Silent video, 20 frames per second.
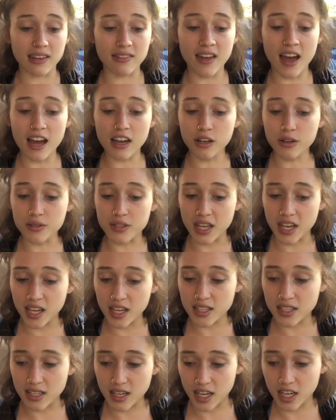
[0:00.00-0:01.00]
And that goes
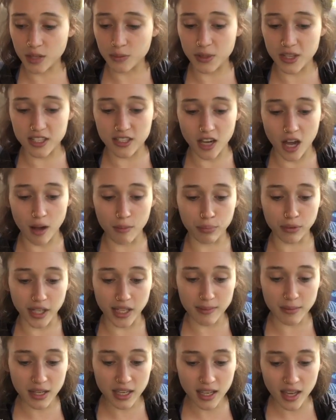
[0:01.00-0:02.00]
hand in hand with stop
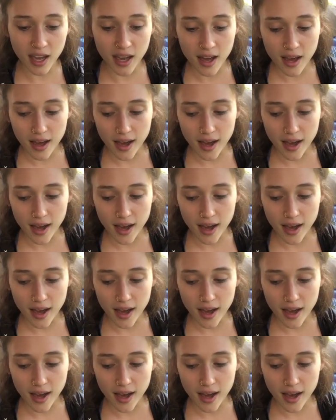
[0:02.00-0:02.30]
blaming.